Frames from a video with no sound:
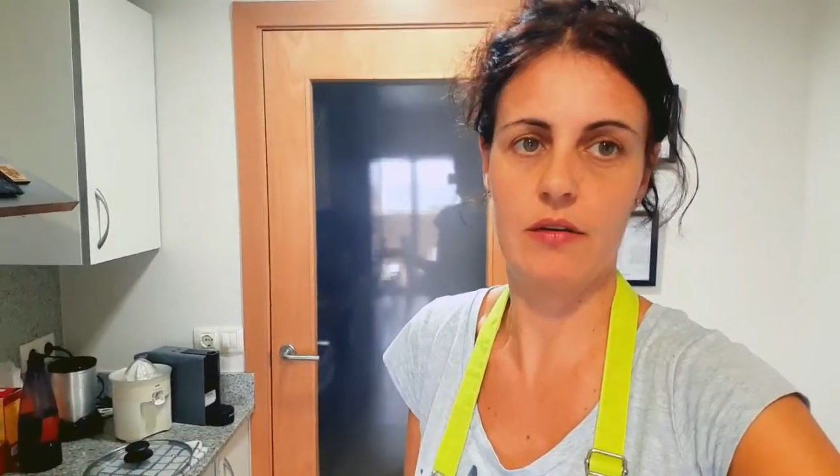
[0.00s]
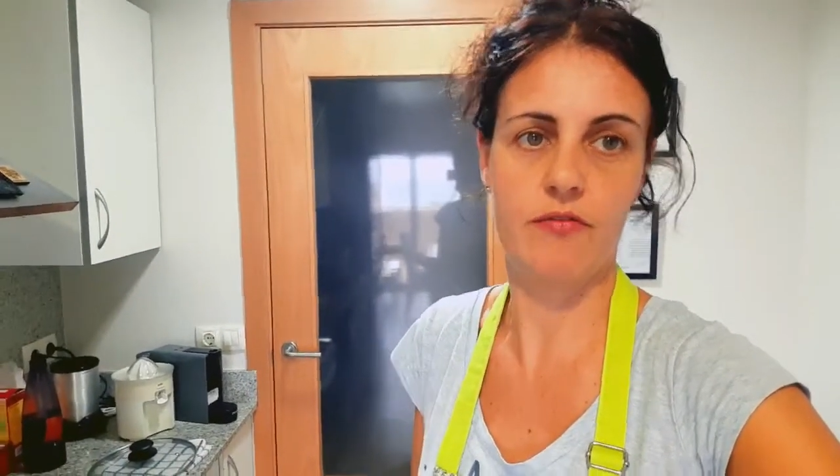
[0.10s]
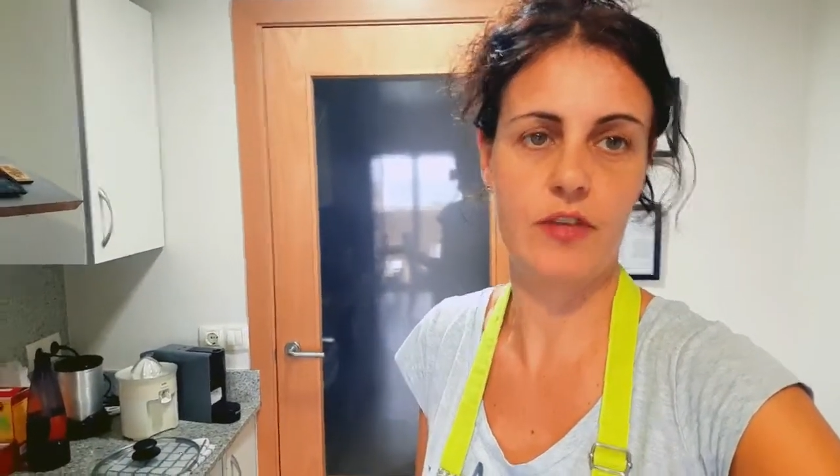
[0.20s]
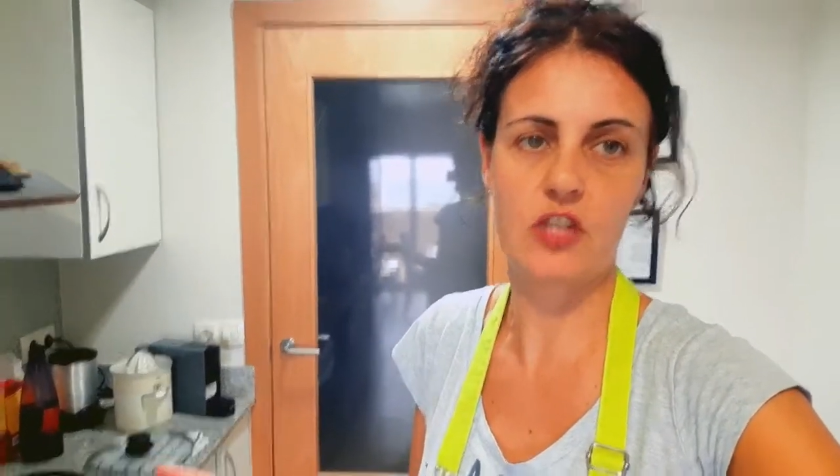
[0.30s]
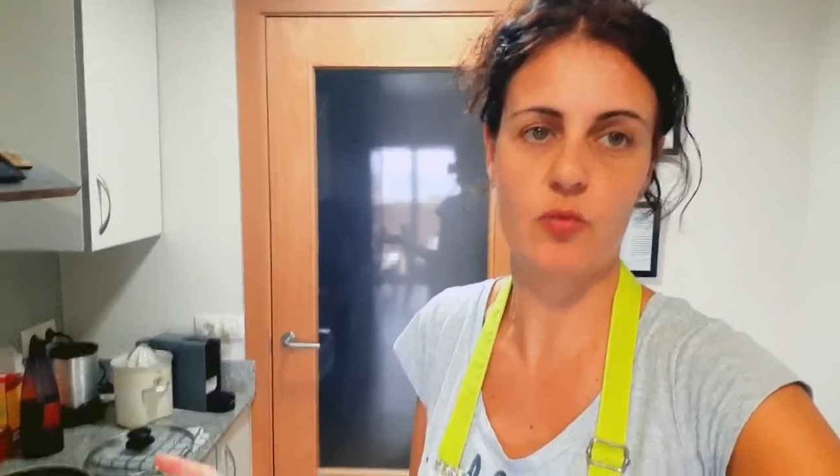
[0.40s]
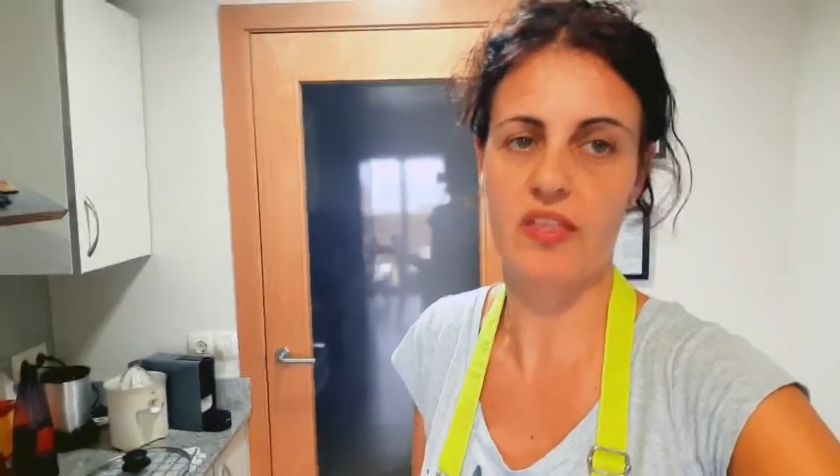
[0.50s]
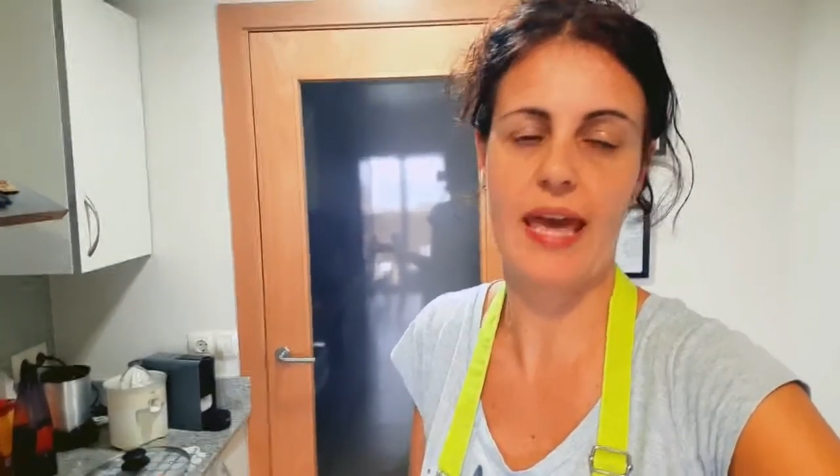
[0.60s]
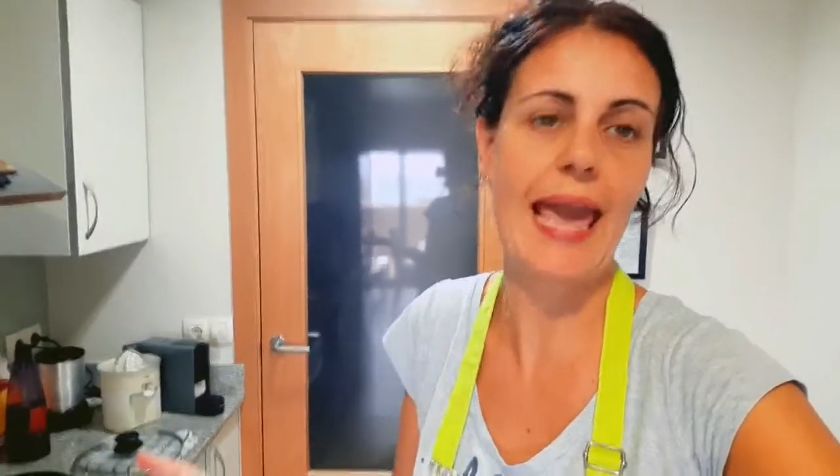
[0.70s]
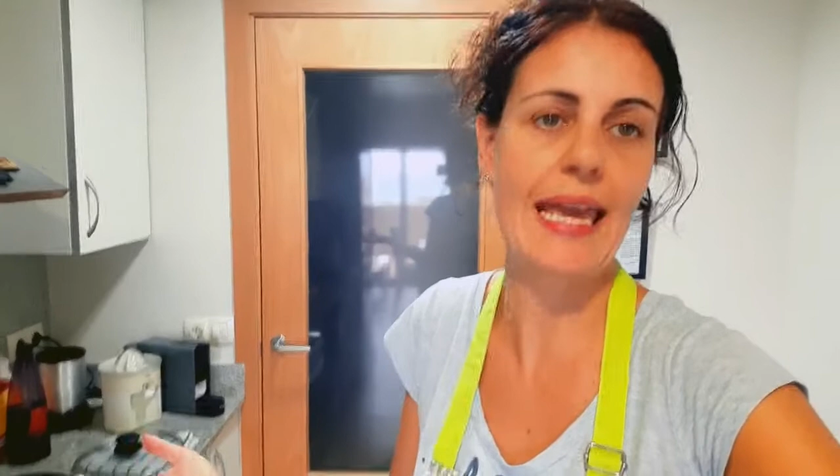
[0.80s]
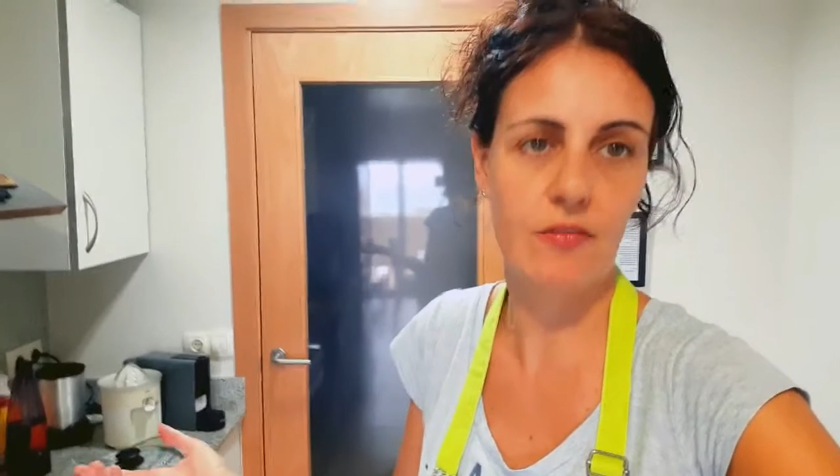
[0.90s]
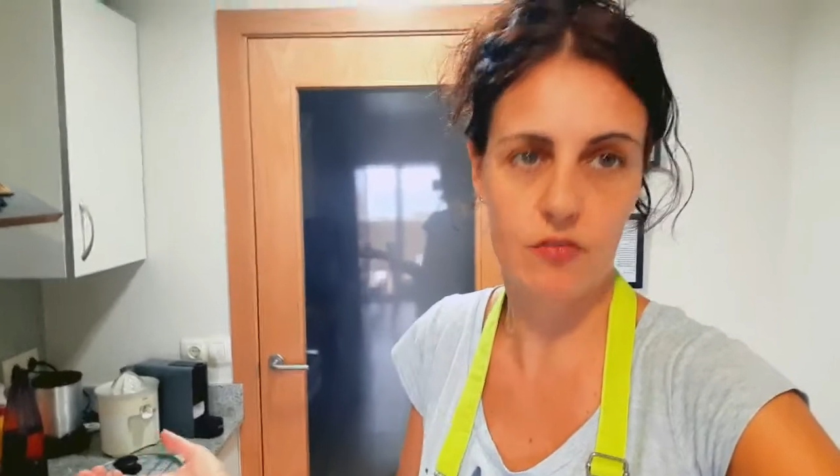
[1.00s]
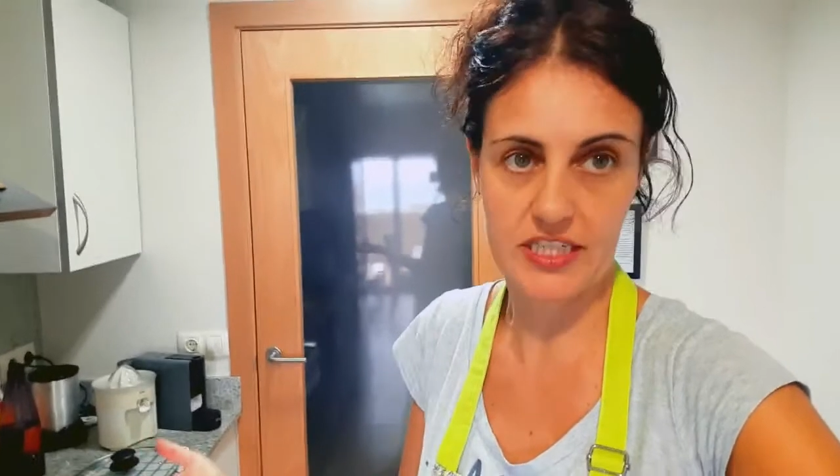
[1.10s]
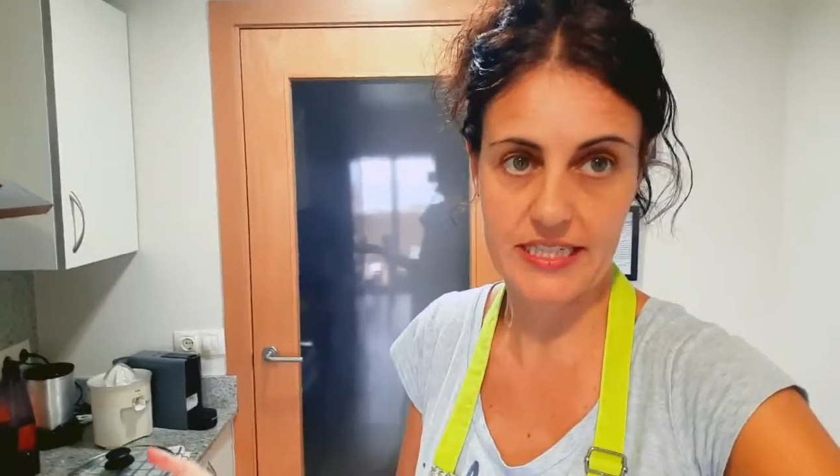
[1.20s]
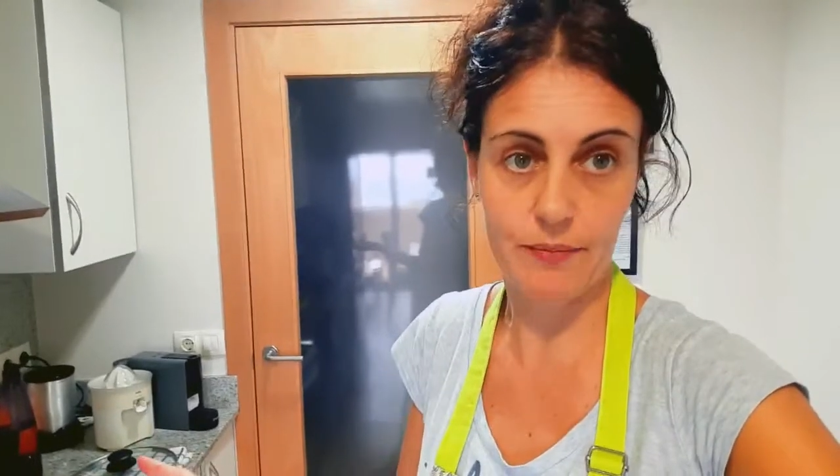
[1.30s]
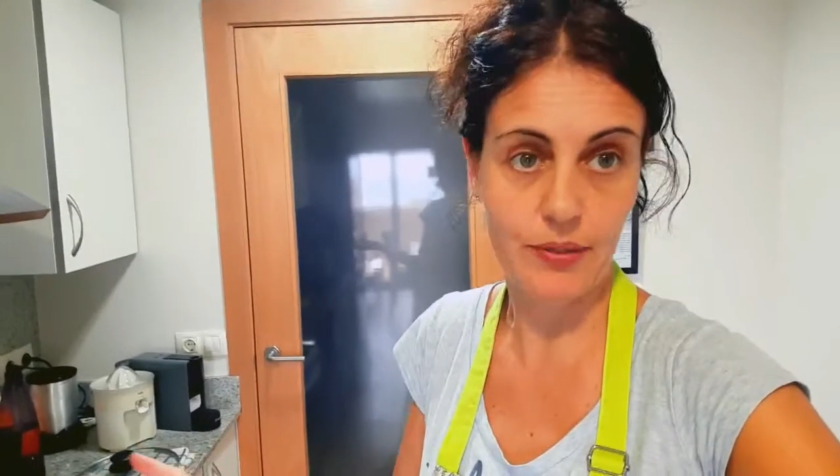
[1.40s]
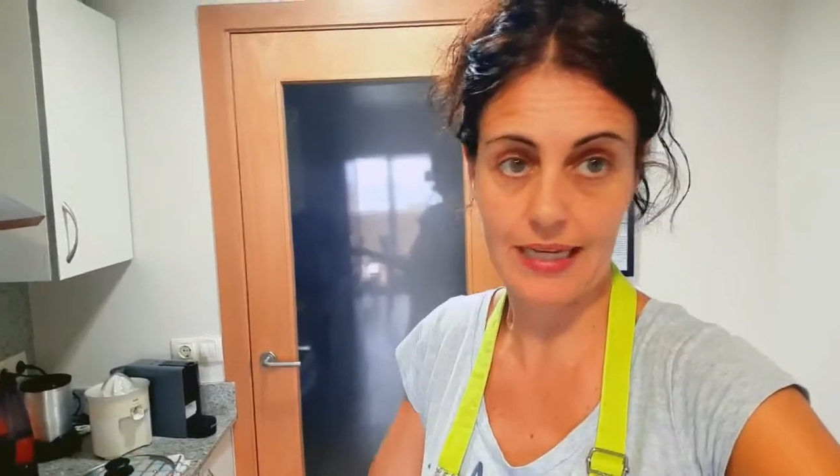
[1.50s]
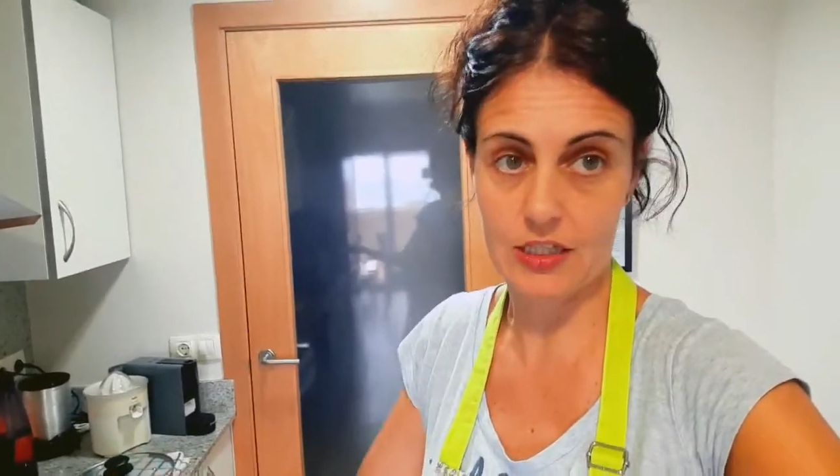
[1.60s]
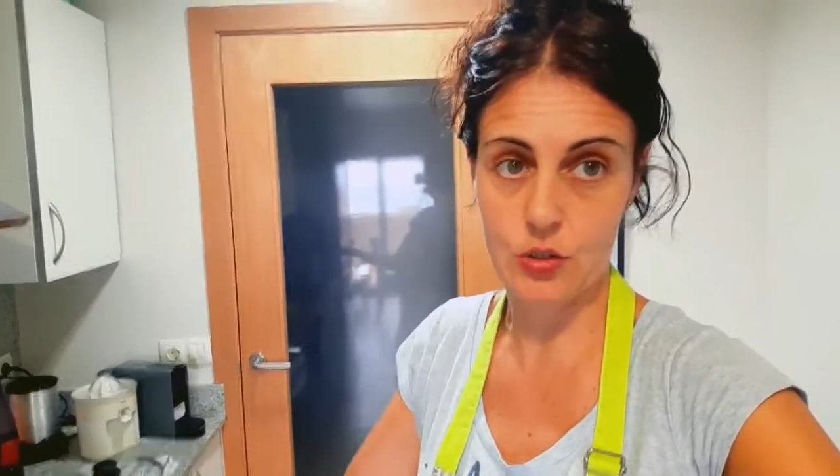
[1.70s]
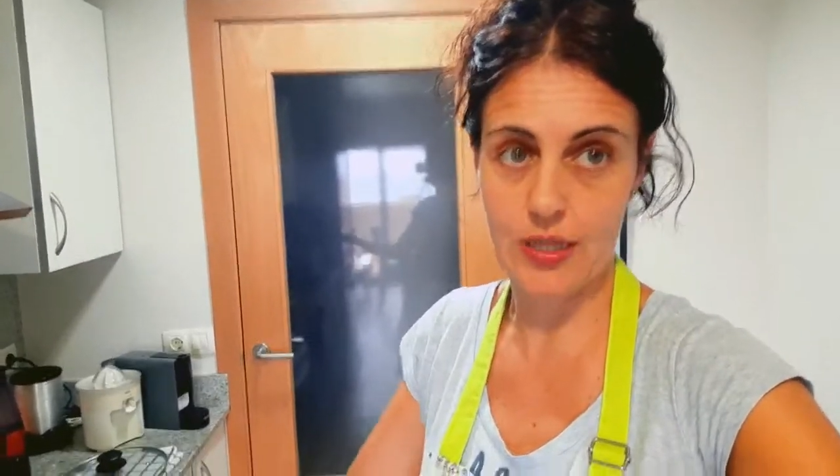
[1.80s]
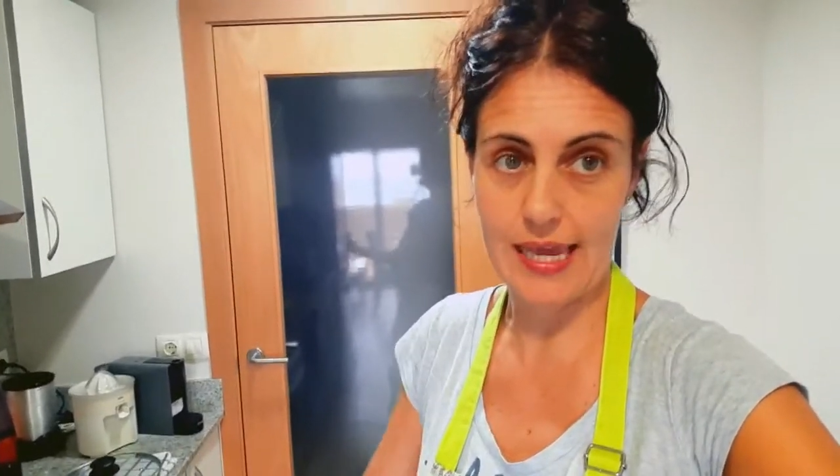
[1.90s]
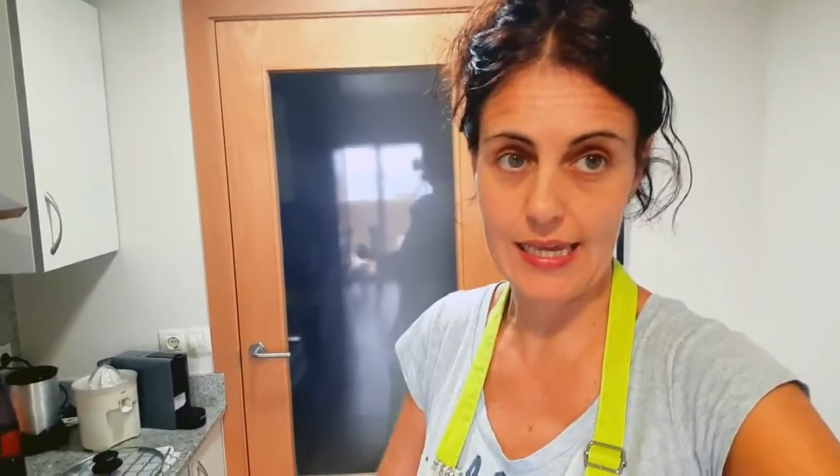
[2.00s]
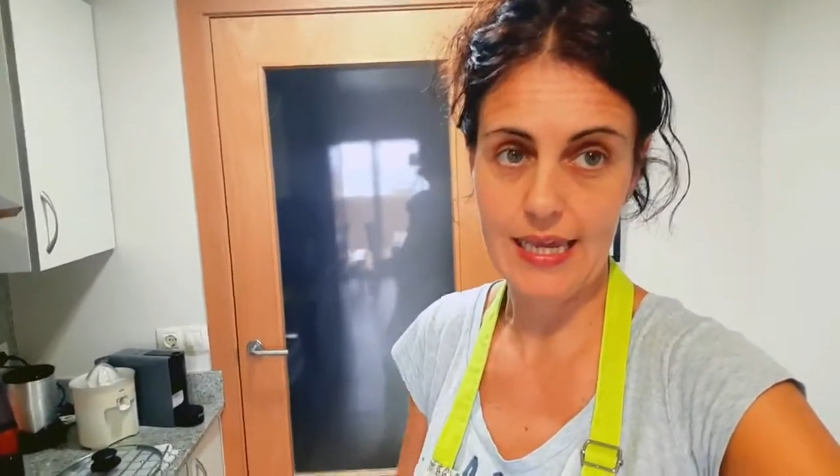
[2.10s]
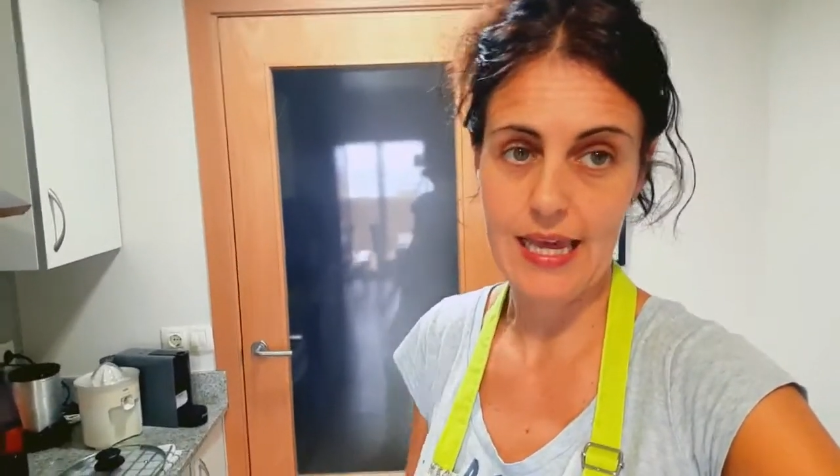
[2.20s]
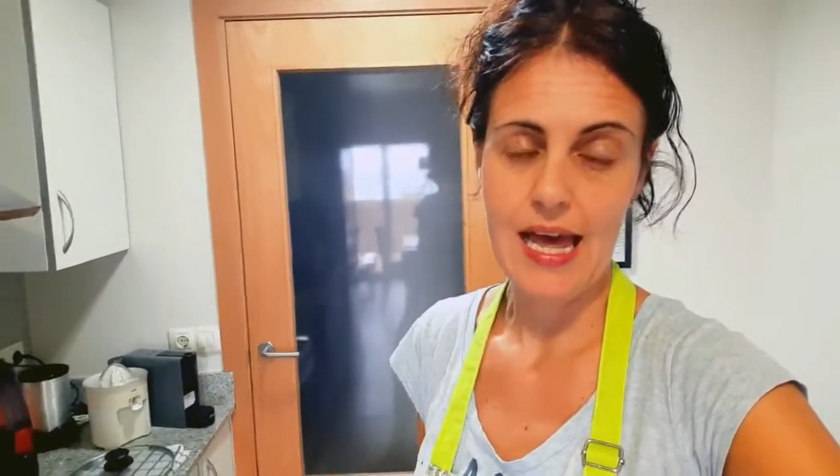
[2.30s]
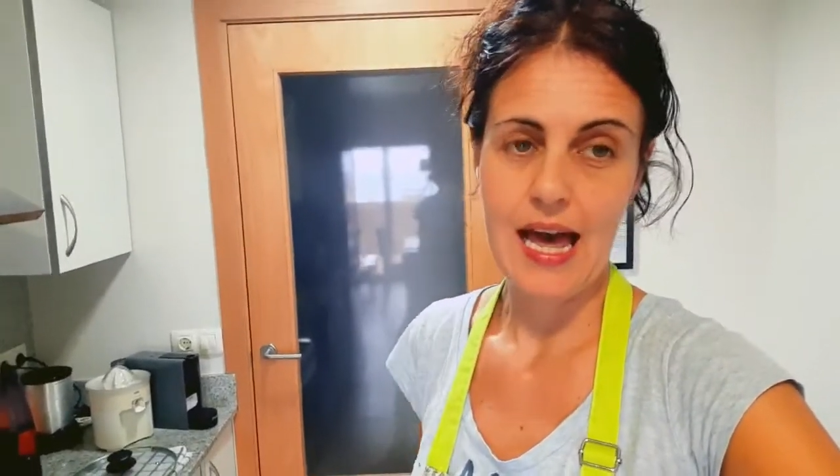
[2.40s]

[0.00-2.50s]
fish, with hake, for example, like today,